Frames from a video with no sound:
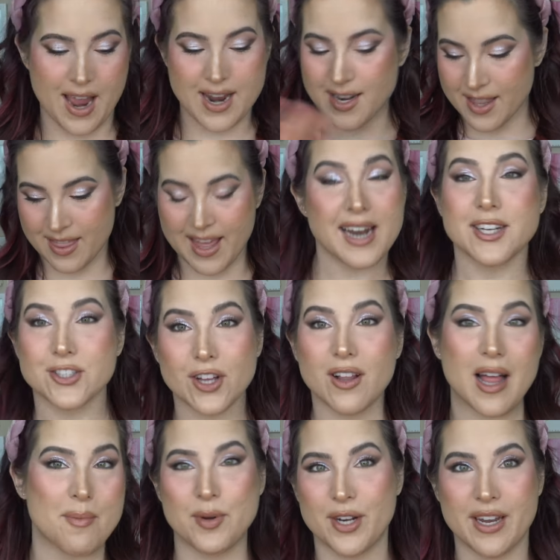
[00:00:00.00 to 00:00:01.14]
And that is all
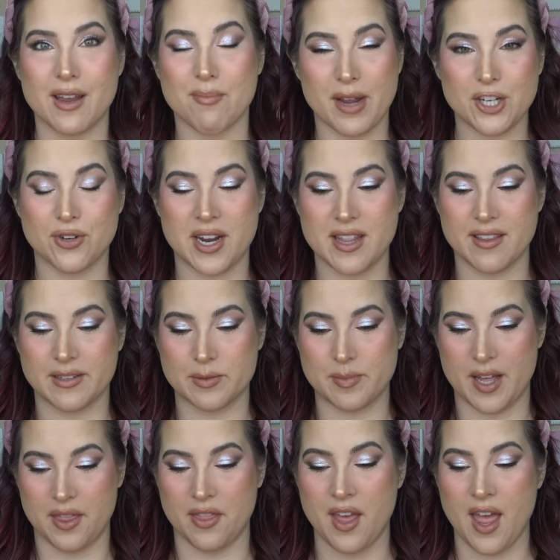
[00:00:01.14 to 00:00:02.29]
I'm putting in my tray this
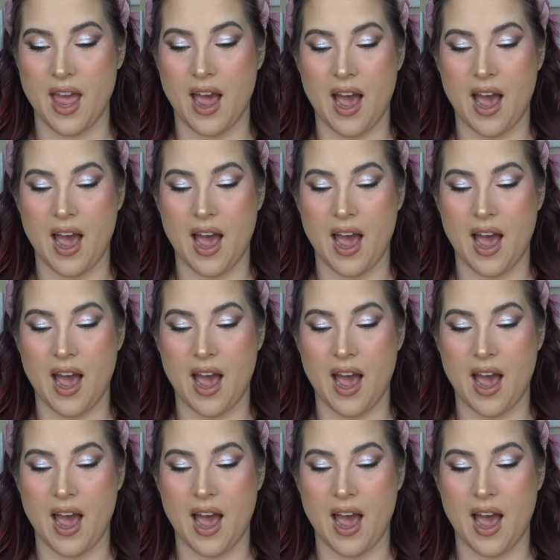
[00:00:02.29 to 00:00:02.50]
month.